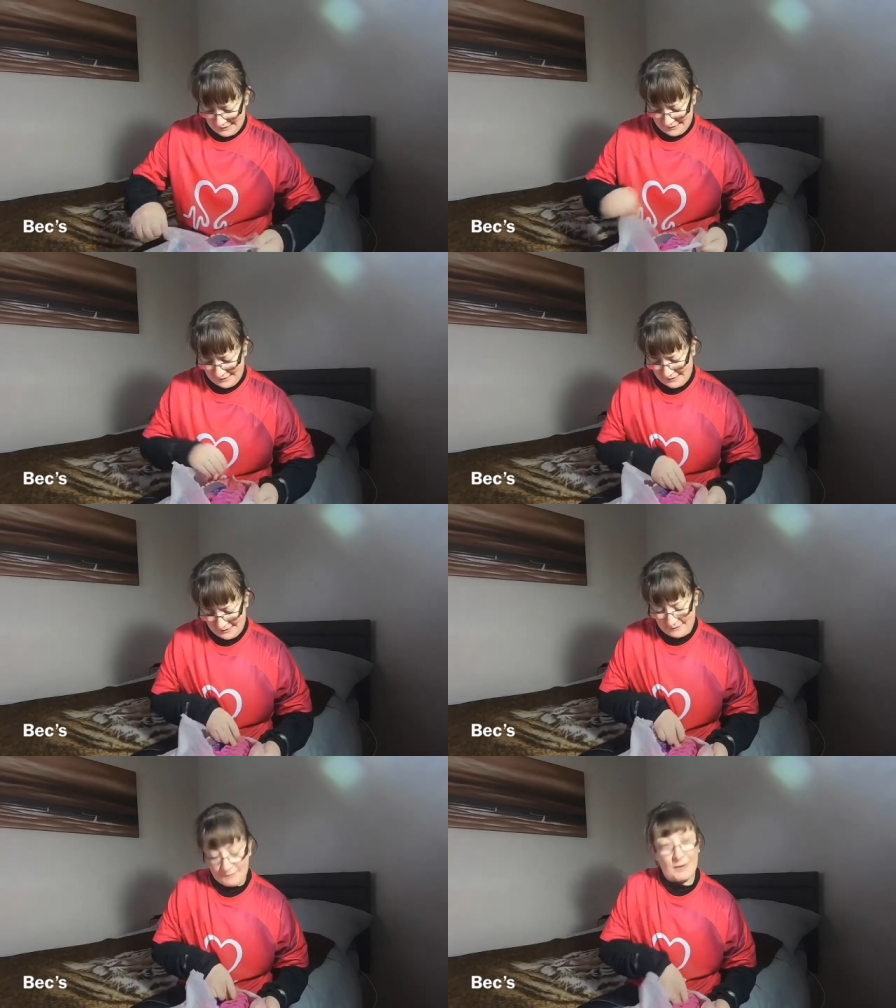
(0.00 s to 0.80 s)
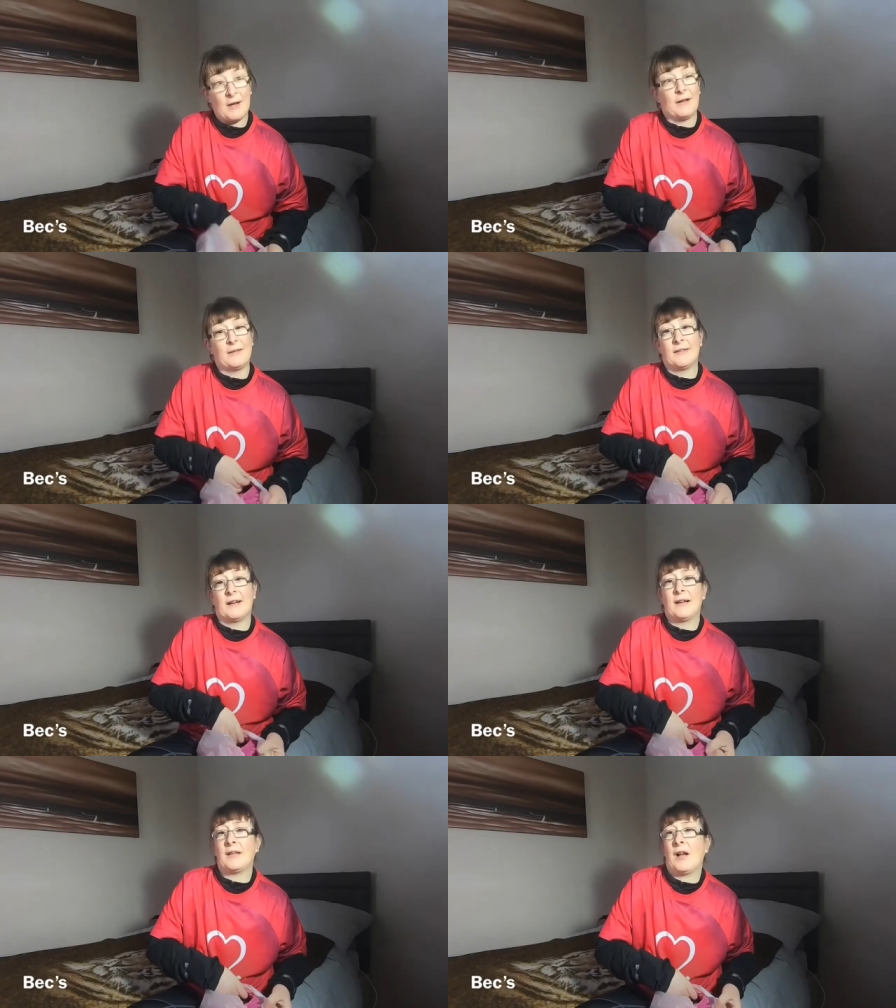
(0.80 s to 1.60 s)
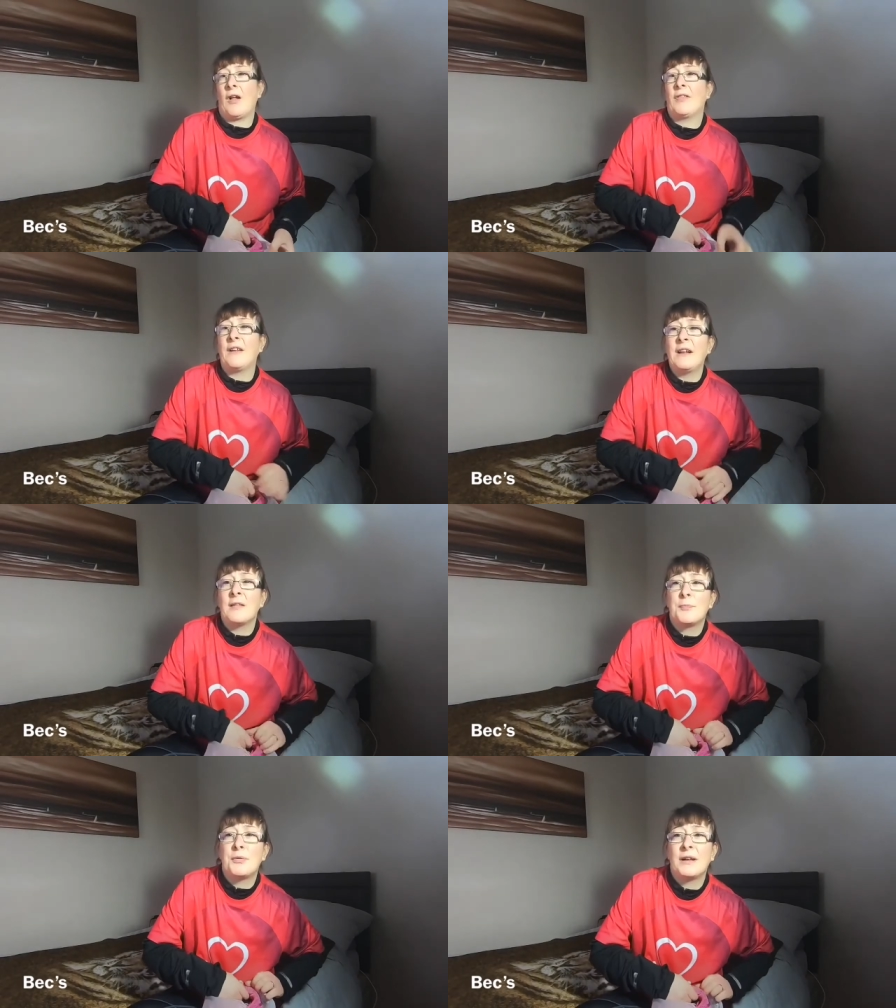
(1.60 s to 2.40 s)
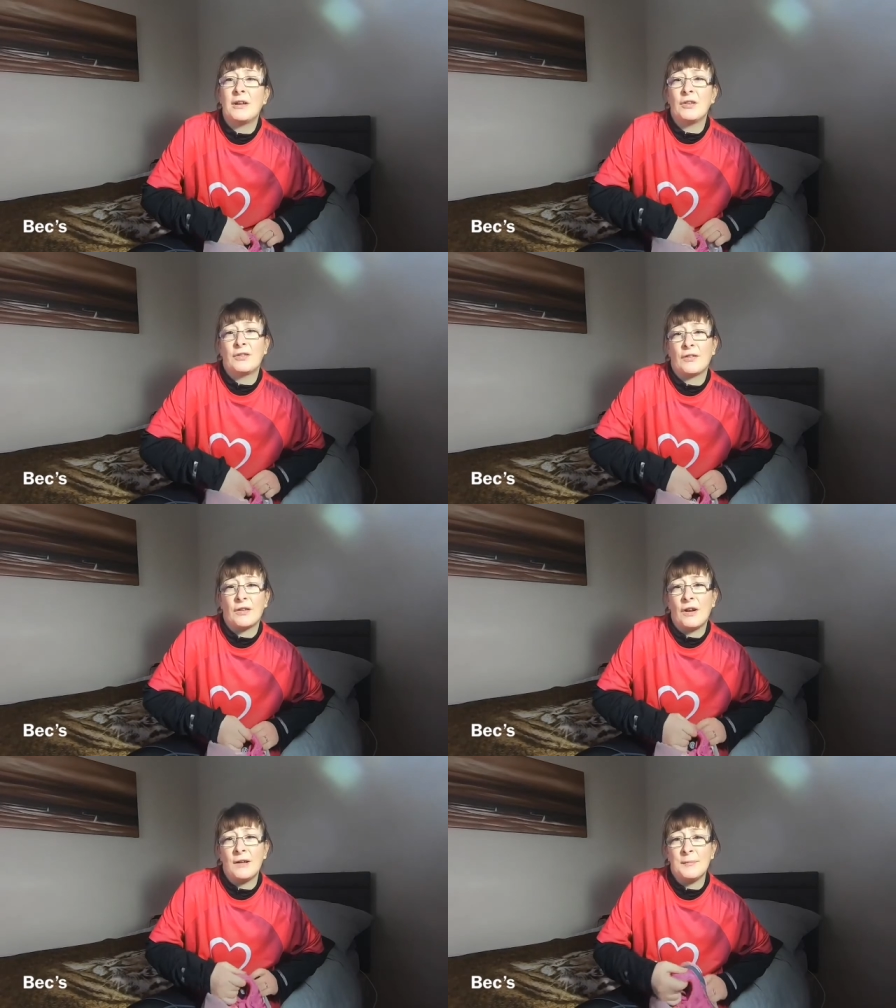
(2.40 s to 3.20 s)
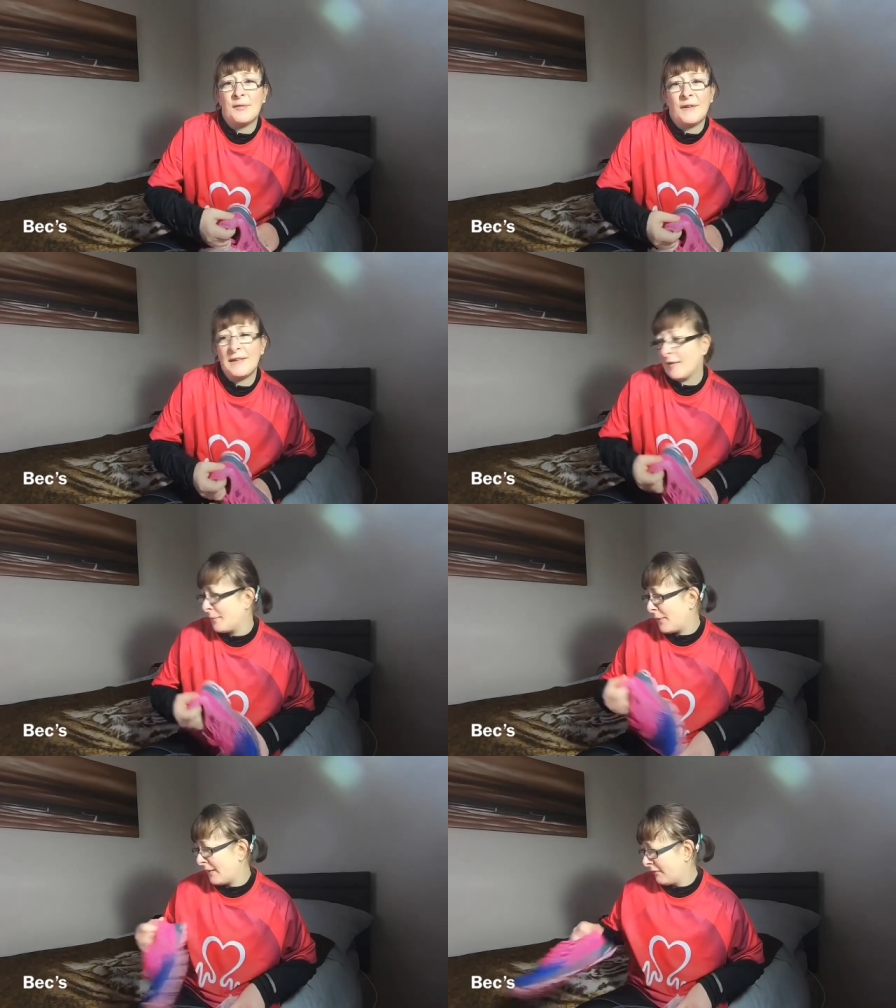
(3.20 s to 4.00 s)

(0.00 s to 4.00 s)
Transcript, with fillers: Um, and uh, I think it's pretty good. Does it light my face up well?